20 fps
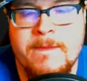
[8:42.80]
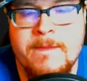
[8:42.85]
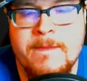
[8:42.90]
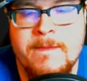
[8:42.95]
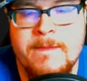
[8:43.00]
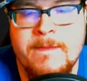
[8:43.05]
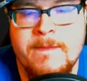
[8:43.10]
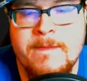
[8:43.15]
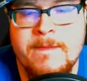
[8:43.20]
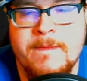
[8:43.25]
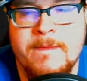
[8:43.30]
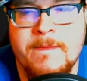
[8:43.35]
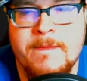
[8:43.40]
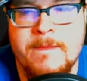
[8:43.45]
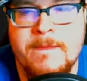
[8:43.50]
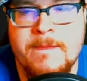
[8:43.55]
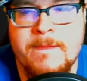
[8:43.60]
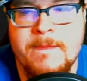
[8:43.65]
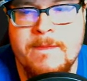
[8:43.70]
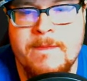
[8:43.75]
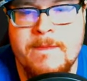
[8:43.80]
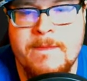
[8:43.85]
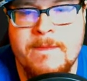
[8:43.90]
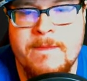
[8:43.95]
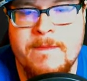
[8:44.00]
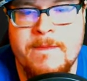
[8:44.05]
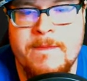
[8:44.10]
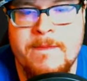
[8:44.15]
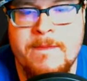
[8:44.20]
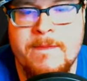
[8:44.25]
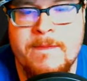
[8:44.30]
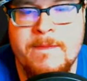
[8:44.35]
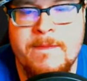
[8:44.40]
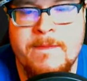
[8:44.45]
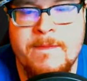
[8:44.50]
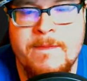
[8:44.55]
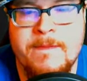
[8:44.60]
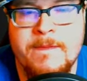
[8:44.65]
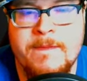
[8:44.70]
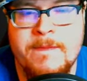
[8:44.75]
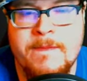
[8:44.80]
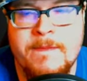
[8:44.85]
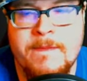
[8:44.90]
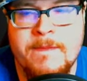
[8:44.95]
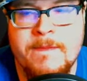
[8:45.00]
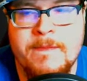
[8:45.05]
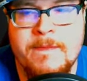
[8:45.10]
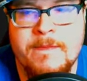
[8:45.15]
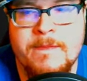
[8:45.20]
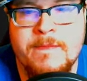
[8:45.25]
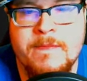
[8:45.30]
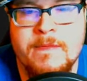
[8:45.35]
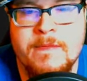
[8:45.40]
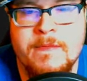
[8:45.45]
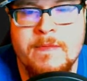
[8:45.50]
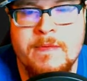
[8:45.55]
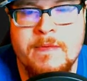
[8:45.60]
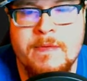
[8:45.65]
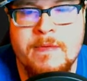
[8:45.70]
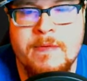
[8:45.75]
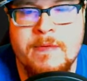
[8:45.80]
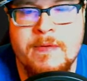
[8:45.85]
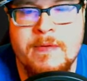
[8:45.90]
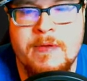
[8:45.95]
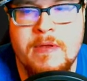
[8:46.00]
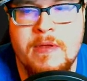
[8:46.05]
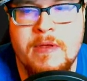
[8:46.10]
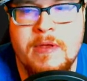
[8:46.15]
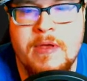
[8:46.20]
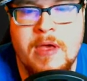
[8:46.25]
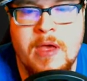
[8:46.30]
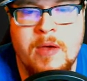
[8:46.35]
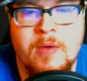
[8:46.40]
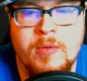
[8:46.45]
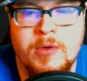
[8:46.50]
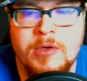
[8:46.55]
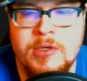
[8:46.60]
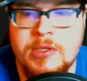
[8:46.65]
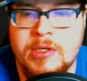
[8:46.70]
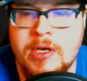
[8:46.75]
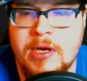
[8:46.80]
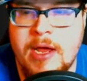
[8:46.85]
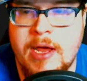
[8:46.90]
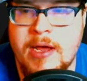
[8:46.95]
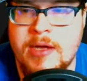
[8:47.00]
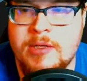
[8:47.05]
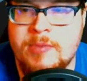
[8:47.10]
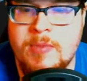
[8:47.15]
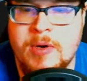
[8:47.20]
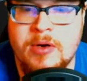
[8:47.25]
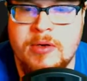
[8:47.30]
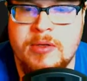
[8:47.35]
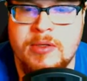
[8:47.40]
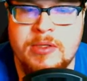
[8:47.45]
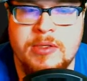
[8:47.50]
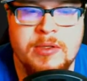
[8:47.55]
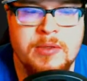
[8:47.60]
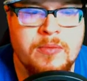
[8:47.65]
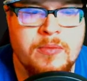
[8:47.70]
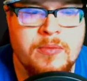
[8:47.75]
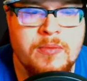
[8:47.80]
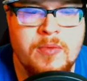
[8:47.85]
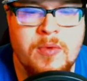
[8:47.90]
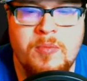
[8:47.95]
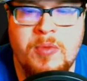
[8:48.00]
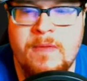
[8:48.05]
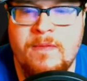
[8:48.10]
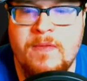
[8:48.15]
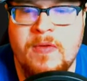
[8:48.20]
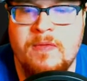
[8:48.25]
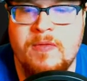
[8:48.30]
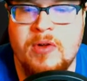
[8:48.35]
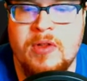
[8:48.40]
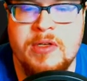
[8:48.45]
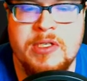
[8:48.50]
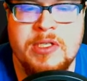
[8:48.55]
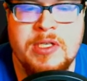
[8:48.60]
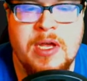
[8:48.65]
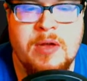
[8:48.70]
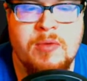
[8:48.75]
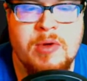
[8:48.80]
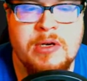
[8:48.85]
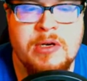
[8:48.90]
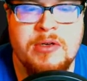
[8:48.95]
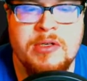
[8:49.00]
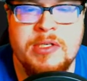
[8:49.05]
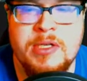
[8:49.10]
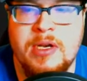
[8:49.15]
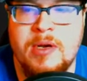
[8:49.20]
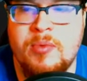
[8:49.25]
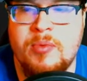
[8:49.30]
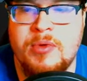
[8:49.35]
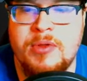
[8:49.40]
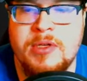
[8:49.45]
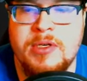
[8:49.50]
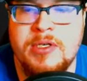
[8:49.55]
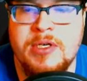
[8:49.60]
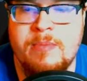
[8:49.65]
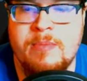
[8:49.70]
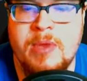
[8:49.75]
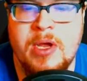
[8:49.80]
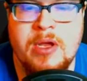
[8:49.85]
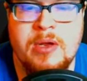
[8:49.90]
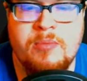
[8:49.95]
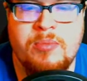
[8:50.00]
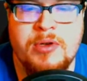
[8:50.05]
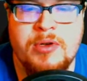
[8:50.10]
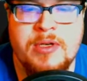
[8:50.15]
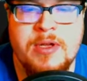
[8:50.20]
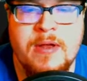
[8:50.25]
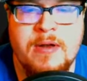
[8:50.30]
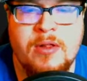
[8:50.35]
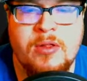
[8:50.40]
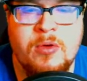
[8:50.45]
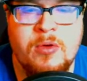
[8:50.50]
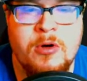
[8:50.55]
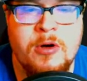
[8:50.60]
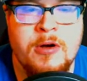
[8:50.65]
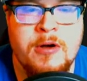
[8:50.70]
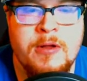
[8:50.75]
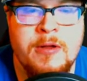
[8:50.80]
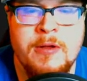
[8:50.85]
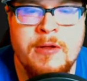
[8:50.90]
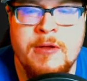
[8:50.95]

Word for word: Mm-mm-mm-mm. Yeah, we're just going to Ash Barrens. We'll play Viverlint Sidewinder, set up with the Gem Hide, put down a Lord.